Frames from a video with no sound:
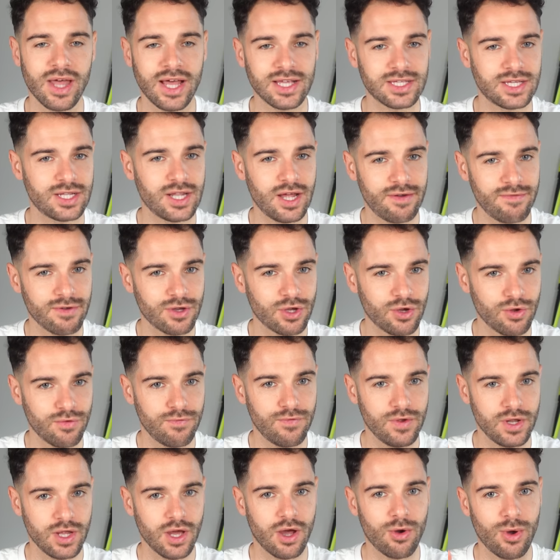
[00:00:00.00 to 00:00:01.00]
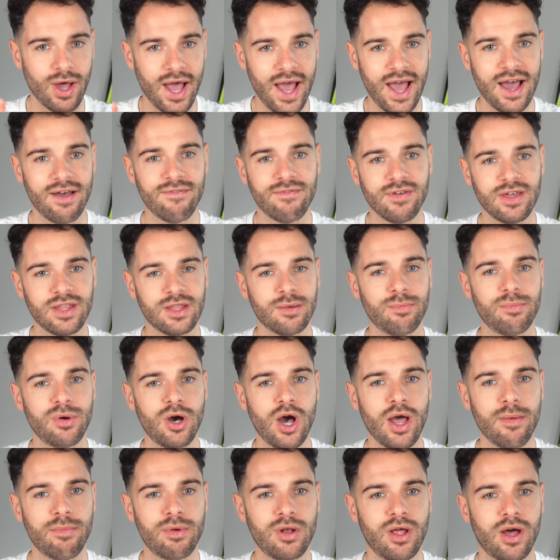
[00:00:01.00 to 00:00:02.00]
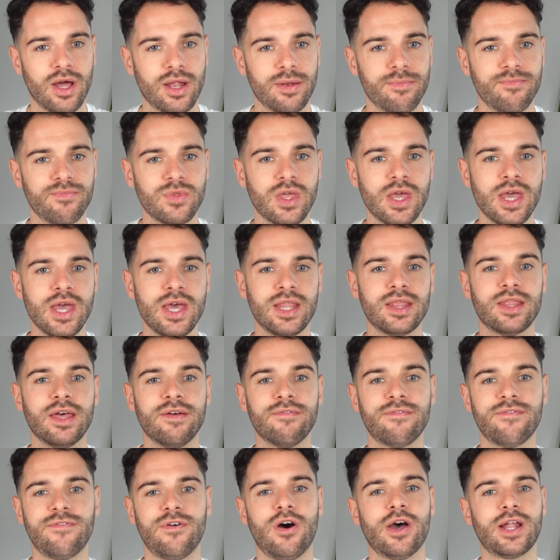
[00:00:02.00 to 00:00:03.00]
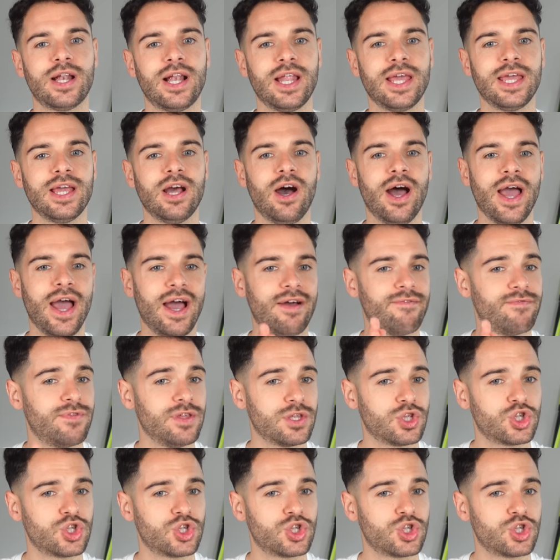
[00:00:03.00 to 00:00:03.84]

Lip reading: that's another good video I have in the pipeline. Then finally, I have the